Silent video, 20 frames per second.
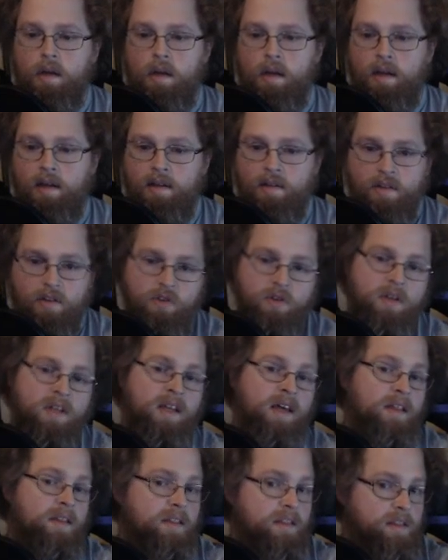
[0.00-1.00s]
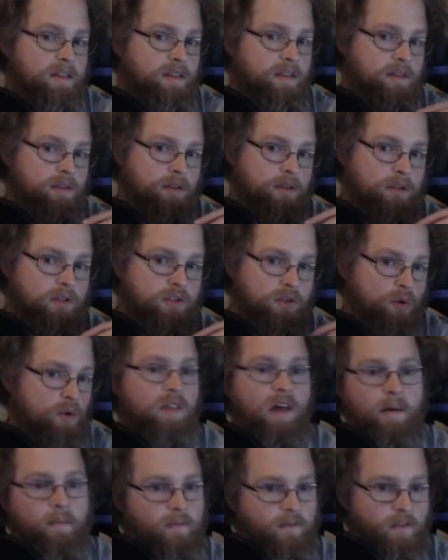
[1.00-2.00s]
And you can get the two of
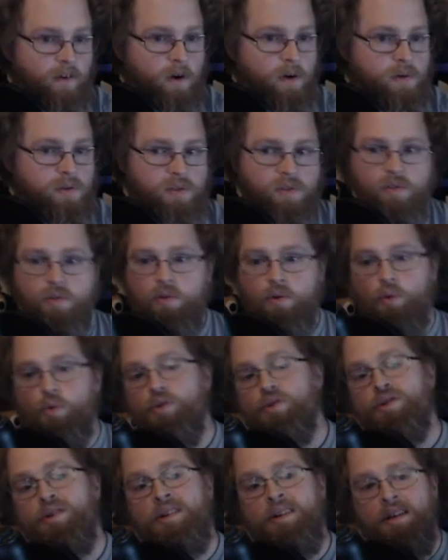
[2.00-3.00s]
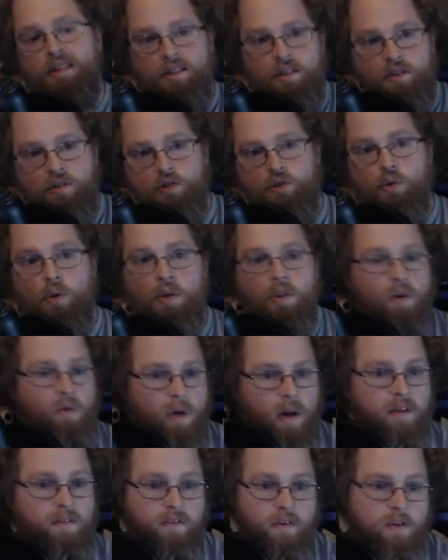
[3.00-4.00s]
them first, or you can get the two on the
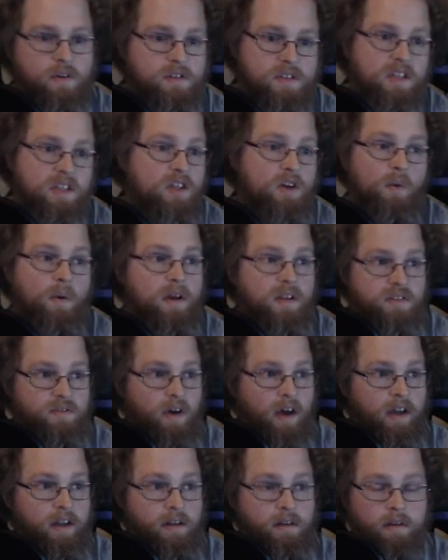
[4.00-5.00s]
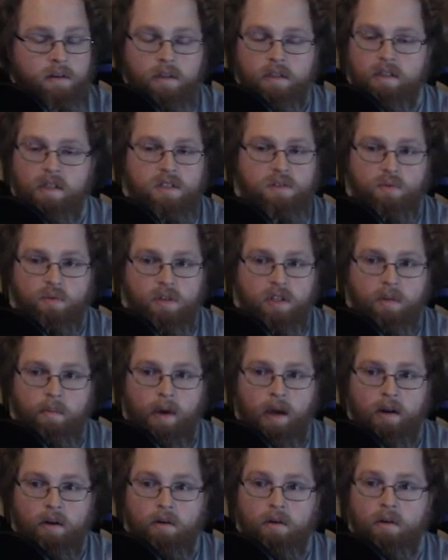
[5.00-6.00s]
right first. Either way is fine. Doesn't really
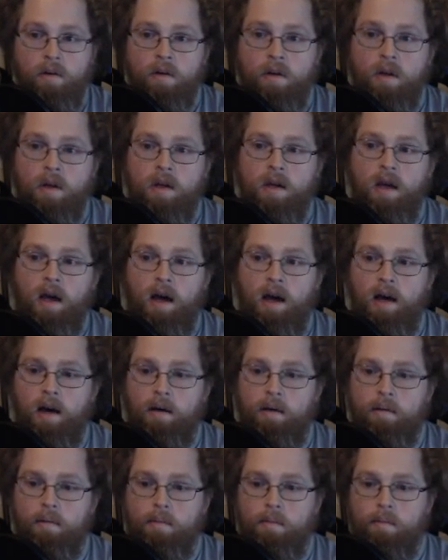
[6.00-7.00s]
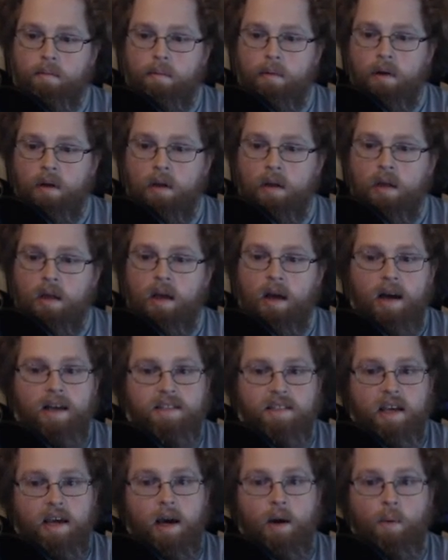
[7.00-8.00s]
matter. I
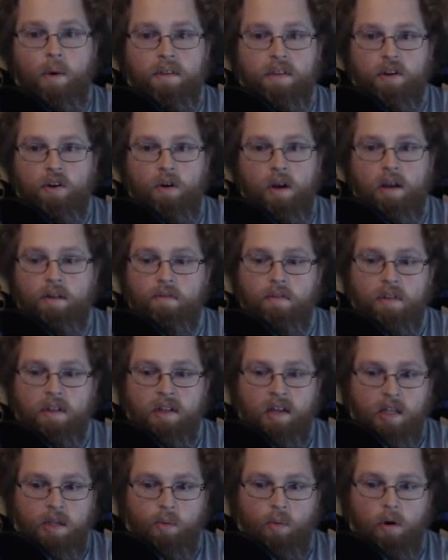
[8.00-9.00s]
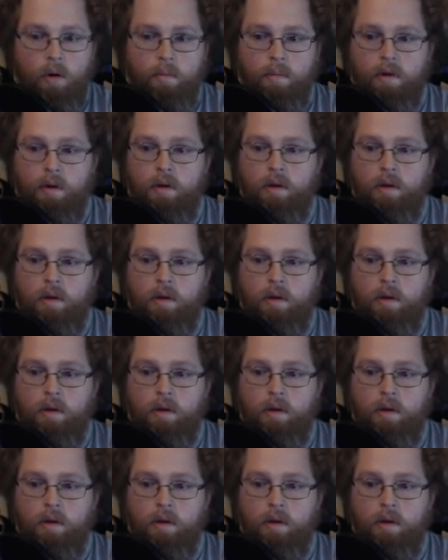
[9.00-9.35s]
say I want the crate for the Death Warp,